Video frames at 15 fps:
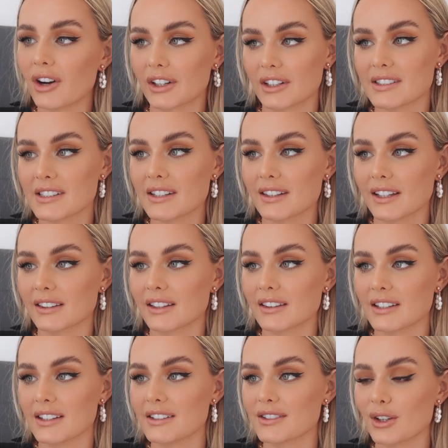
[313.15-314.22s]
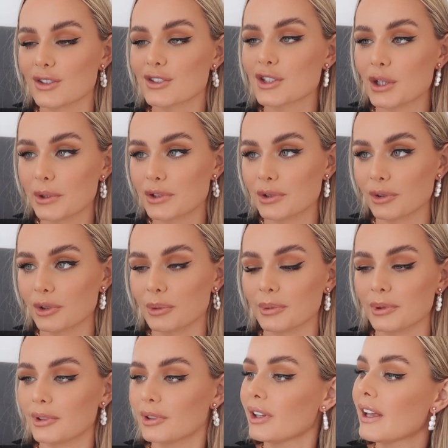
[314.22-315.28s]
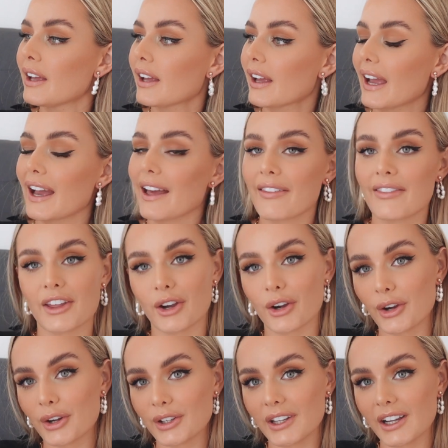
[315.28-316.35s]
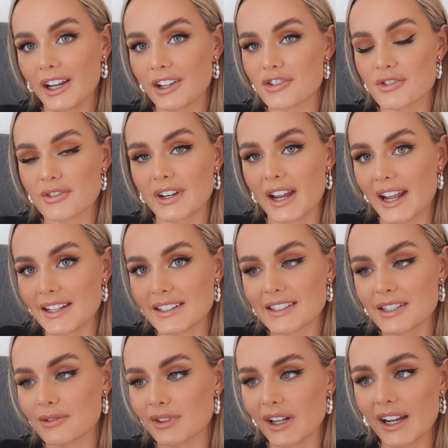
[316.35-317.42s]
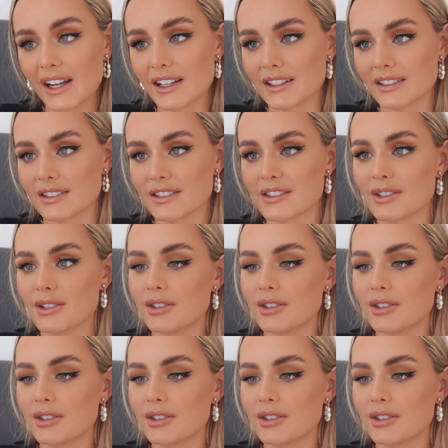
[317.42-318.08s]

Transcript: Honestly think that these are so adorable, and they are only 180 rand, so